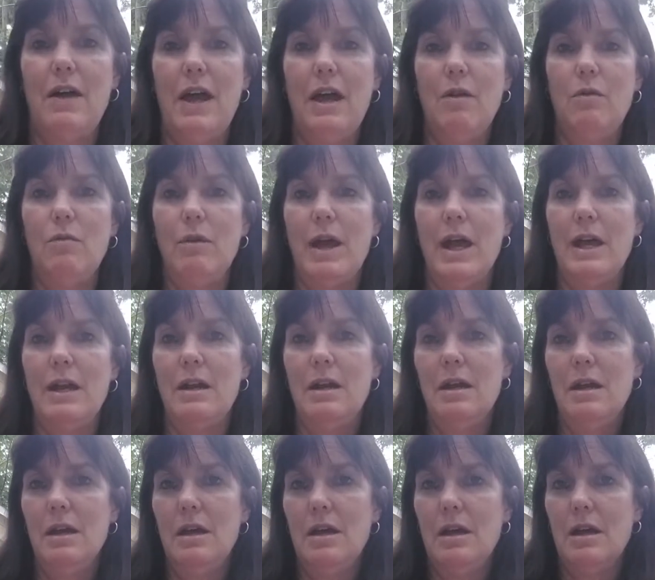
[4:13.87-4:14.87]
a red
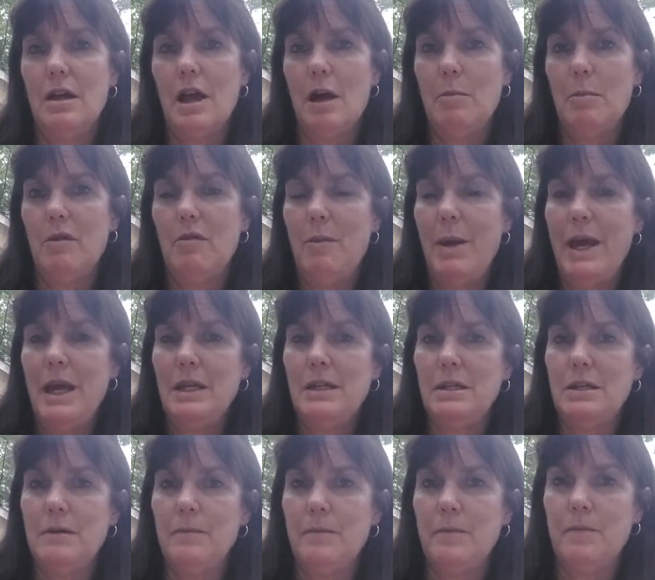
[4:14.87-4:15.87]
cup of paint.